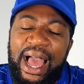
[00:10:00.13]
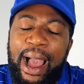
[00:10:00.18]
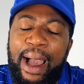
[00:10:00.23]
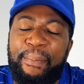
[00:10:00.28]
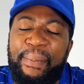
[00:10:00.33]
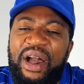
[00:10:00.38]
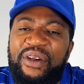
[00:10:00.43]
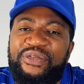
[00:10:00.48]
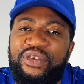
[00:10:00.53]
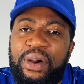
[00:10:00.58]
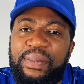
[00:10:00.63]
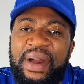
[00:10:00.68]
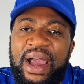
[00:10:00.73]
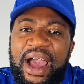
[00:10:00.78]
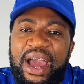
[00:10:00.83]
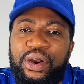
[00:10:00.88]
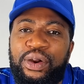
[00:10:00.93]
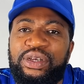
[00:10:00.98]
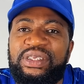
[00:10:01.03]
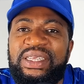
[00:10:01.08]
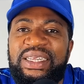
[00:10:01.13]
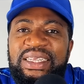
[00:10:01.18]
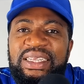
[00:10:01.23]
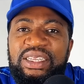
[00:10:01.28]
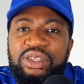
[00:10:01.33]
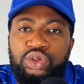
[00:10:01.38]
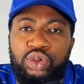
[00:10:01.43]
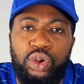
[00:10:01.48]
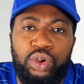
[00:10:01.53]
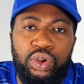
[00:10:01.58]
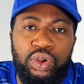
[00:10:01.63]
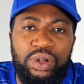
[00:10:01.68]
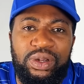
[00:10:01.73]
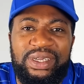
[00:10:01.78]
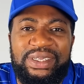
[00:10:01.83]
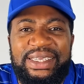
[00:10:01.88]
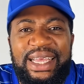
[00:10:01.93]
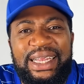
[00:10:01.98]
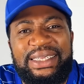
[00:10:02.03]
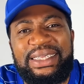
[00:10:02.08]
apart from errors leading to goal,
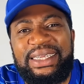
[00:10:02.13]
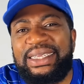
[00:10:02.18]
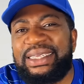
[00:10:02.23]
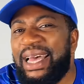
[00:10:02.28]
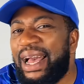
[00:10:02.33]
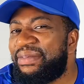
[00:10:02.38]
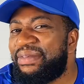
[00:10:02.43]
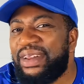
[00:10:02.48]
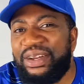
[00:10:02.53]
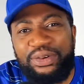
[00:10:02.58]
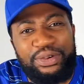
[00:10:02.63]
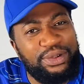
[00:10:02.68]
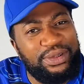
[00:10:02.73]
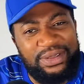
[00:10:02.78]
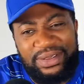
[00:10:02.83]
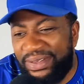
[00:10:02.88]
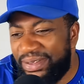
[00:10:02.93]
Sanchez have a good,